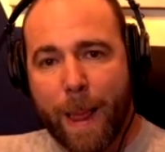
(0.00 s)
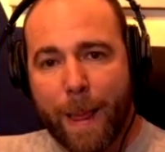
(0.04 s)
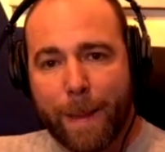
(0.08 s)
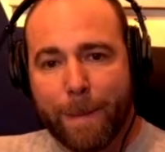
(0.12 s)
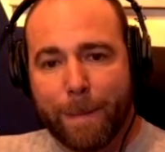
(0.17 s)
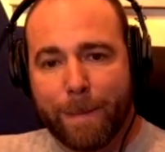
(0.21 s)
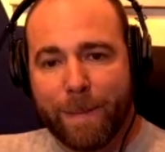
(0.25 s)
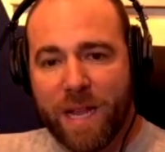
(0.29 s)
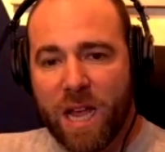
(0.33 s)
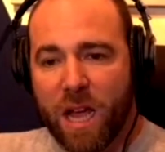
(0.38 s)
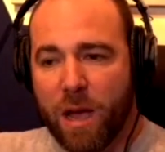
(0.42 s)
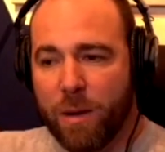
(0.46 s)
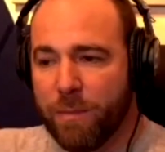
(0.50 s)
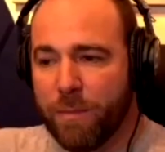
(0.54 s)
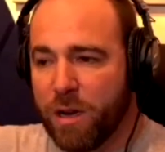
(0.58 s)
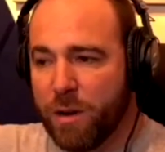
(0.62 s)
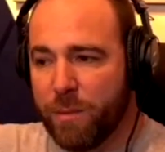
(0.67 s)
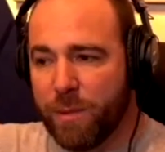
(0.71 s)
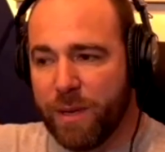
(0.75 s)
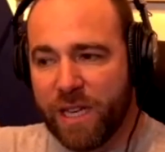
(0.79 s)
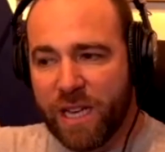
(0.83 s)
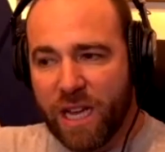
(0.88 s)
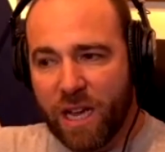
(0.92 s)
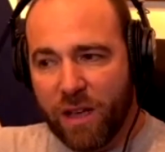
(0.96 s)
yeah, I'm going to
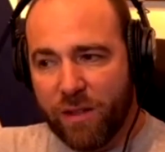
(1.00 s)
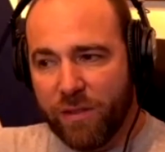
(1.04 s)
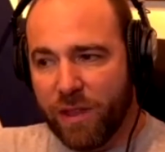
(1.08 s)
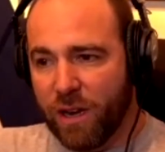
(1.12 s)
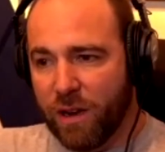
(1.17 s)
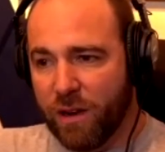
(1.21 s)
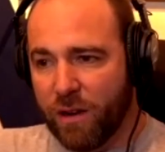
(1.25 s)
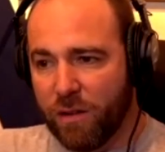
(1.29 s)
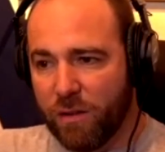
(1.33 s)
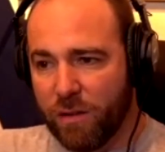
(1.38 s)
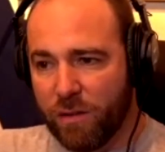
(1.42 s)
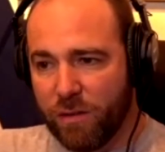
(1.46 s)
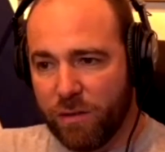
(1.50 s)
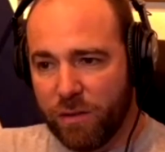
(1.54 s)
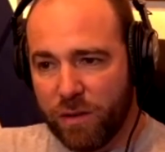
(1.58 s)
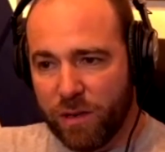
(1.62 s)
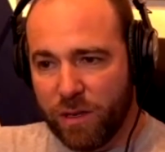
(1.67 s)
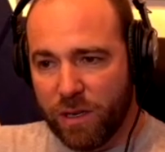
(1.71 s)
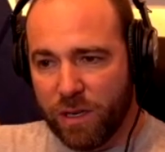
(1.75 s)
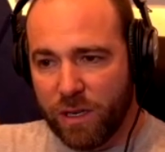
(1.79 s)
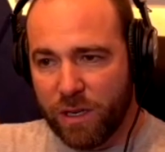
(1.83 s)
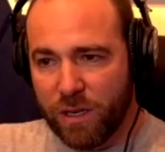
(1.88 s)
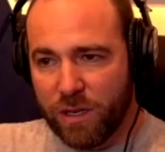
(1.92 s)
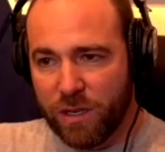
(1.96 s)
be down there
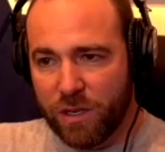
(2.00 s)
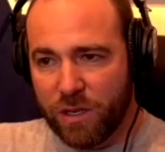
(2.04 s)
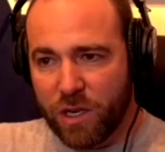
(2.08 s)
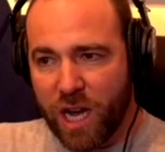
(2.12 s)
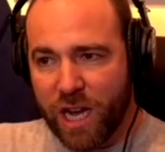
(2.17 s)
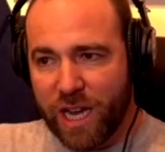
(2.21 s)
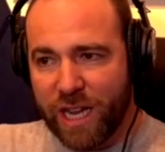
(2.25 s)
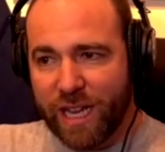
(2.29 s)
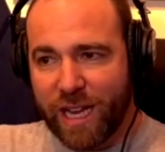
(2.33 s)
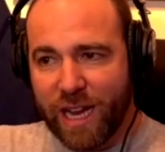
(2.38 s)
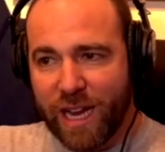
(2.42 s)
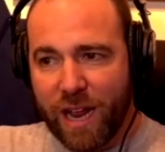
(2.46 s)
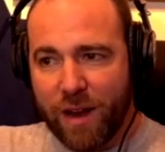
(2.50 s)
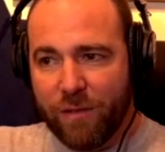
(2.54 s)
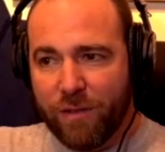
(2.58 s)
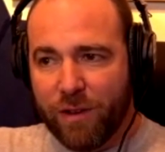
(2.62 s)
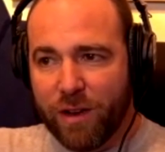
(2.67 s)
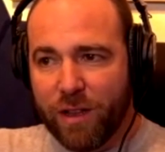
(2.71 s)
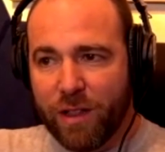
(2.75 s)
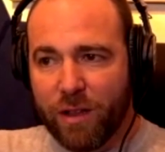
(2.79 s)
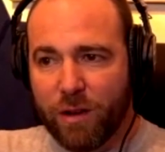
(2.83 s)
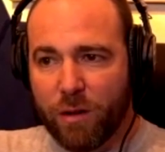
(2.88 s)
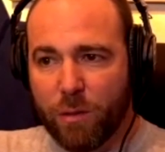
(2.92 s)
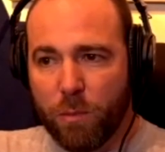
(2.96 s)
trying to get every
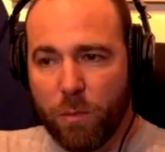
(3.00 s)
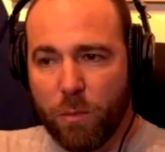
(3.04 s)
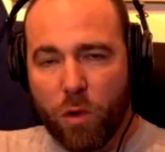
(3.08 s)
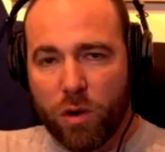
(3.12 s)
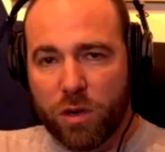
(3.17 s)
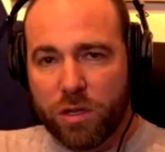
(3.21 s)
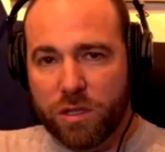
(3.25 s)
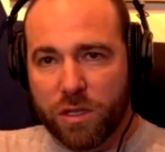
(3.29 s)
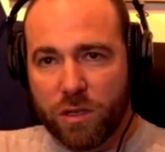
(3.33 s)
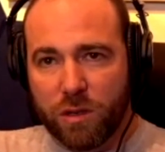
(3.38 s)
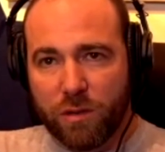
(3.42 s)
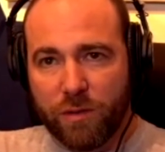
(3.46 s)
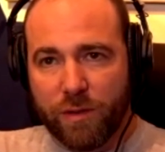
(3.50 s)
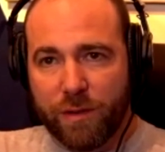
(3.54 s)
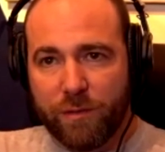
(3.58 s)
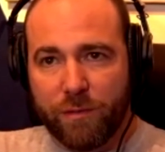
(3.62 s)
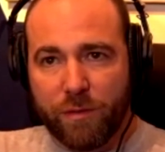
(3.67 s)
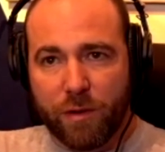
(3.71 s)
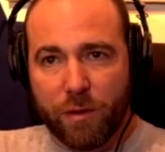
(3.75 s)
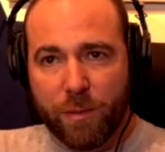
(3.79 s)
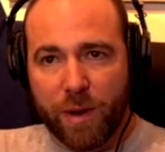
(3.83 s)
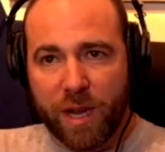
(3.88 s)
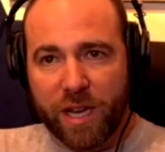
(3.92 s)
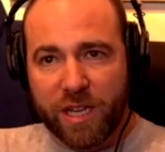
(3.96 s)
little morsel of
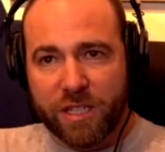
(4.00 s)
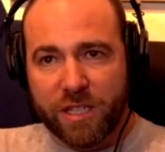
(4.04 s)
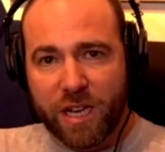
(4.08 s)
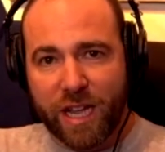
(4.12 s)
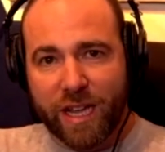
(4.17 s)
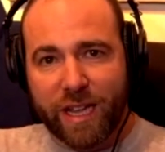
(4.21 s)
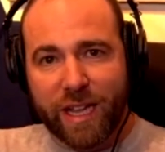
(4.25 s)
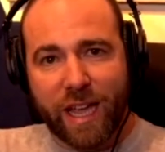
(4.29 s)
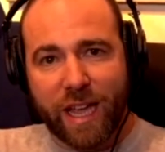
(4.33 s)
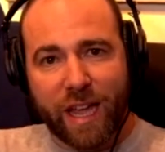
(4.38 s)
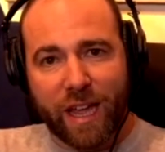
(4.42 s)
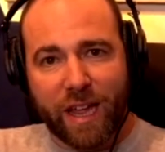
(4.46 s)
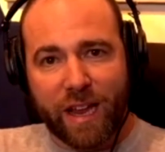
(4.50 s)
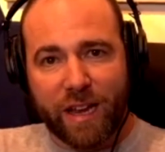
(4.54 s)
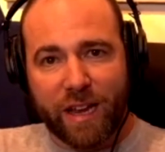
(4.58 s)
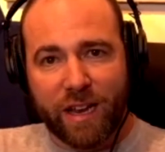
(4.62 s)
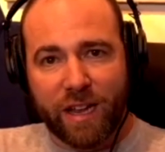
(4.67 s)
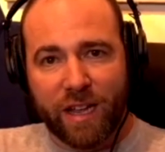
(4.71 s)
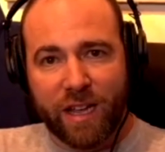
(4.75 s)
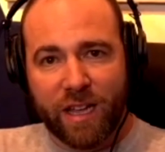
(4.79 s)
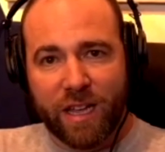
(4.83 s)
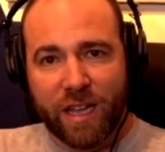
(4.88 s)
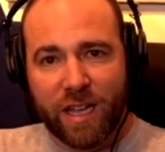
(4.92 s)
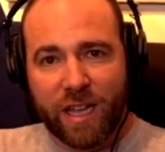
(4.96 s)
information I can
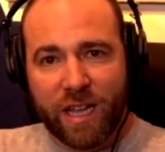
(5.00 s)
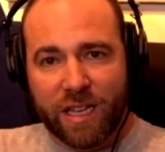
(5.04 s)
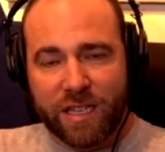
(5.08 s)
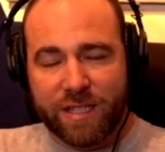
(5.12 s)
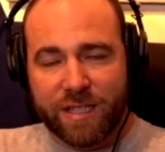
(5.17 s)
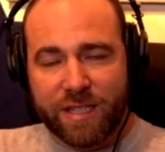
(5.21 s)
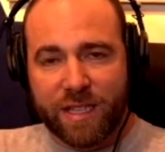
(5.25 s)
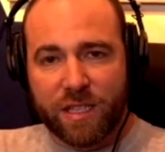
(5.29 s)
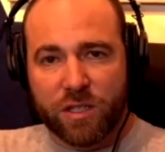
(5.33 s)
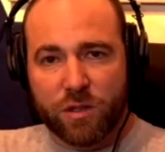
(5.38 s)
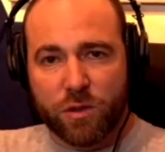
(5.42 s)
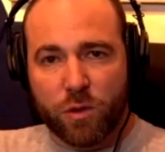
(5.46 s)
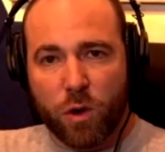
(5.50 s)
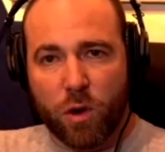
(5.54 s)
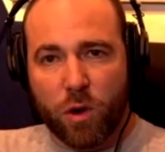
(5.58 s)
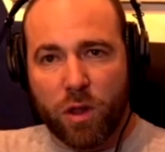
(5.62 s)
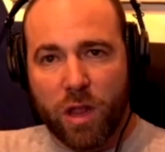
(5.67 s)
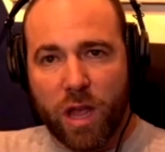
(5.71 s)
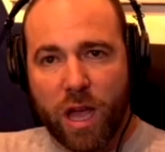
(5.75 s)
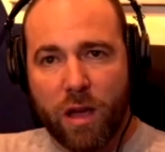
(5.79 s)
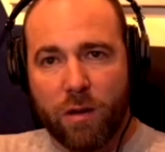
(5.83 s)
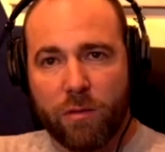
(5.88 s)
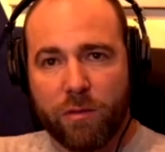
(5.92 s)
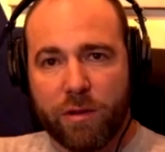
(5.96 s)
as things roll
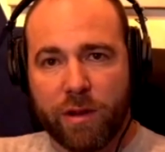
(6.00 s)
out.